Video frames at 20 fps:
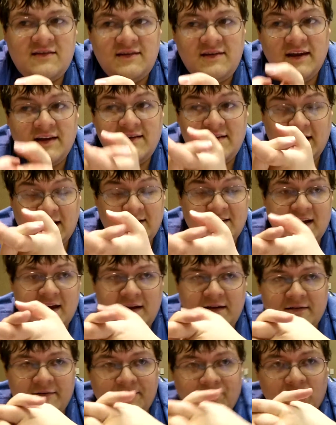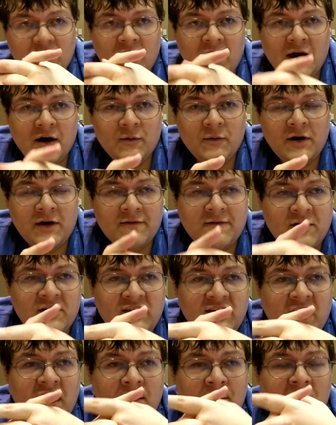did dictate when it
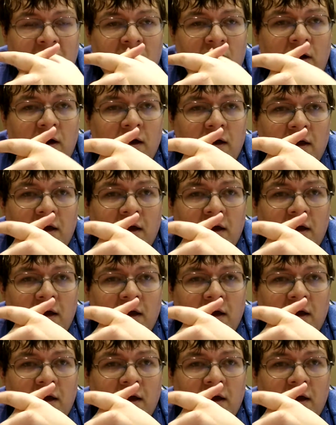first came out.